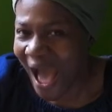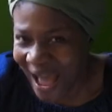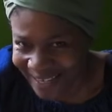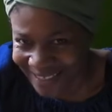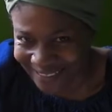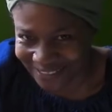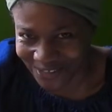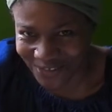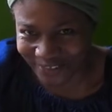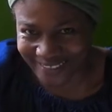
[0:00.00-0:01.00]
on this
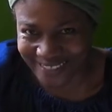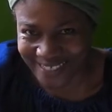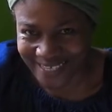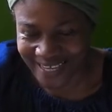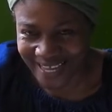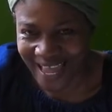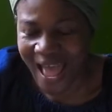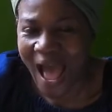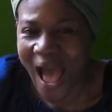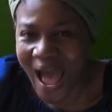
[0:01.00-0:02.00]
earth,
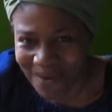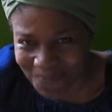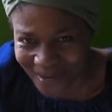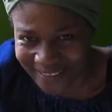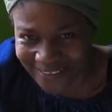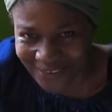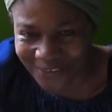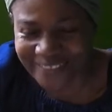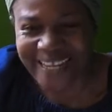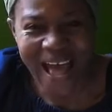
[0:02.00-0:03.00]
on planet
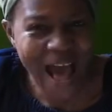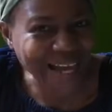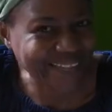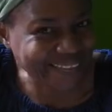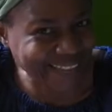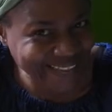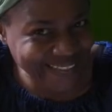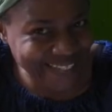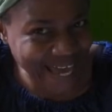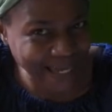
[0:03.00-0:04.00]
Earth at
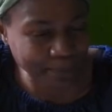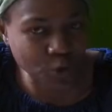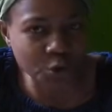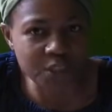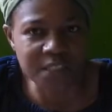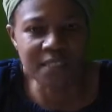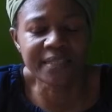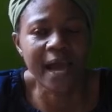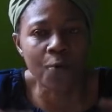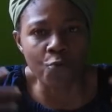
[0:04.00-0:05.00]
this time, to see
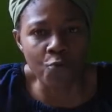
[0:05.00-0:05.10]
that